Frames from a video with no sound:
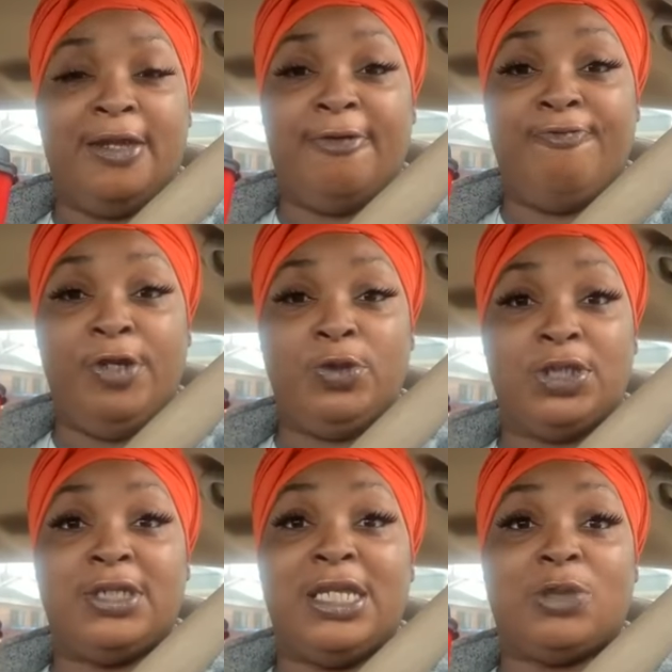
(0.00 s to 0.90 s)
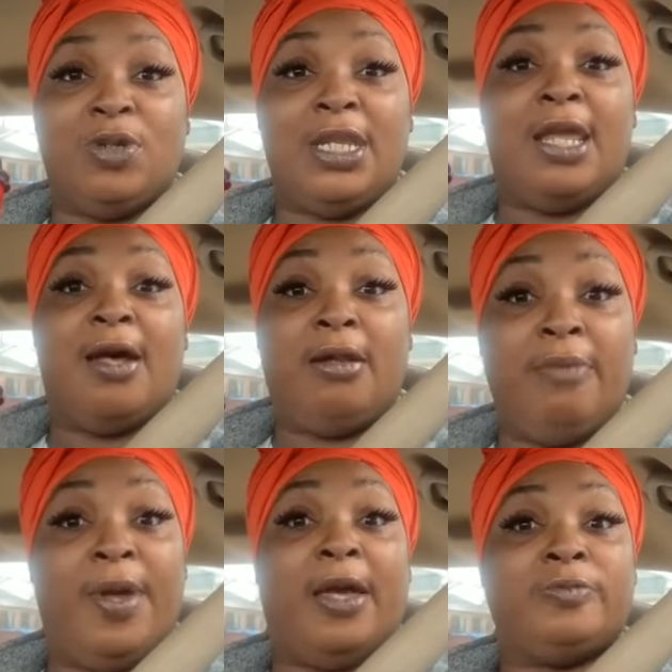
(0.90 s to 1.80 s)
and confusion, because that's what they all
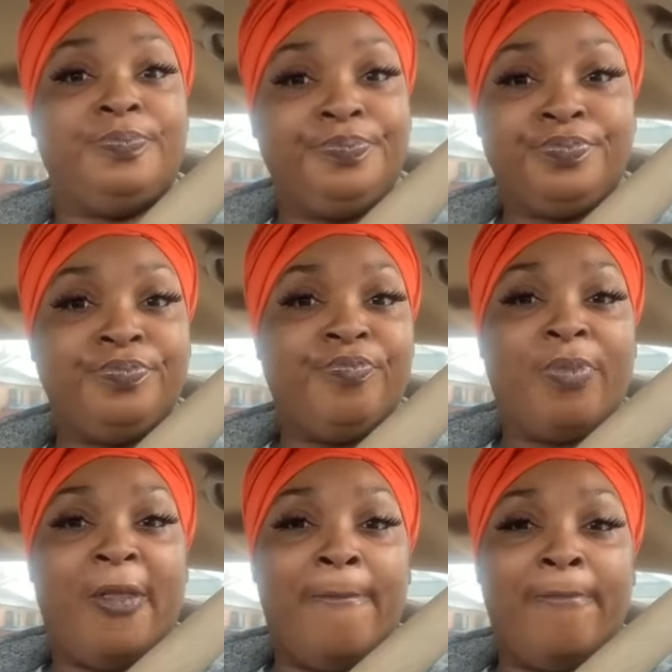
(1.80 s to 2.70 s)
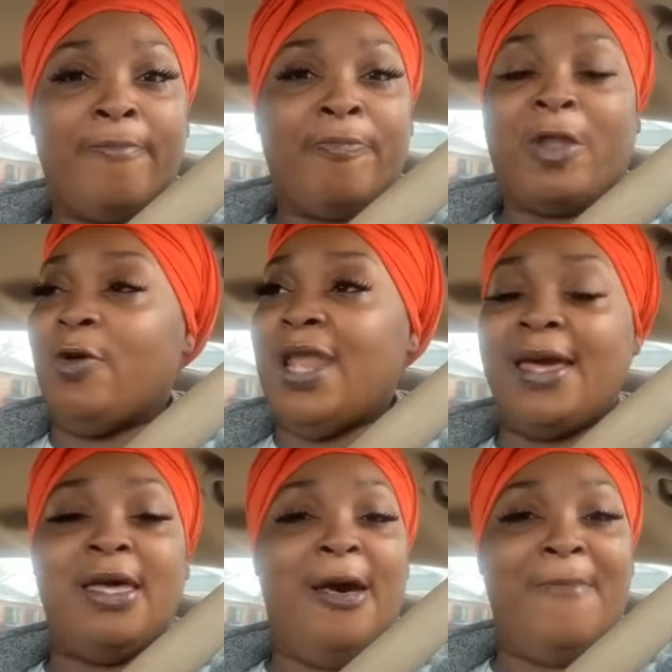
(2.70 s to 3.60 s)
about. When
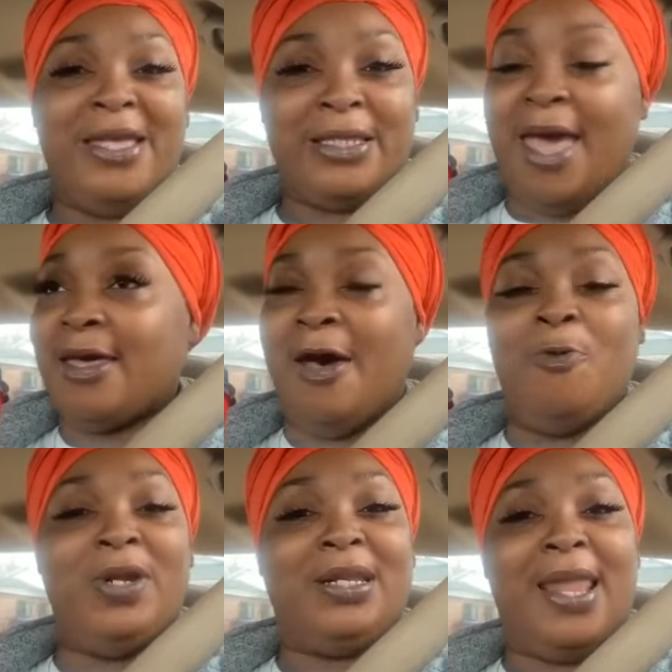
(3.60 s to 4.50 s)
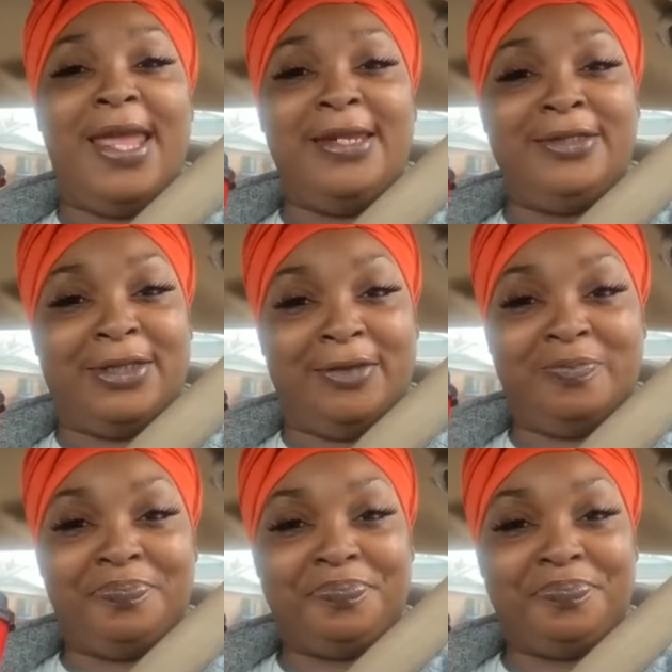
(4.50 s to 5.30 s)
I come with light.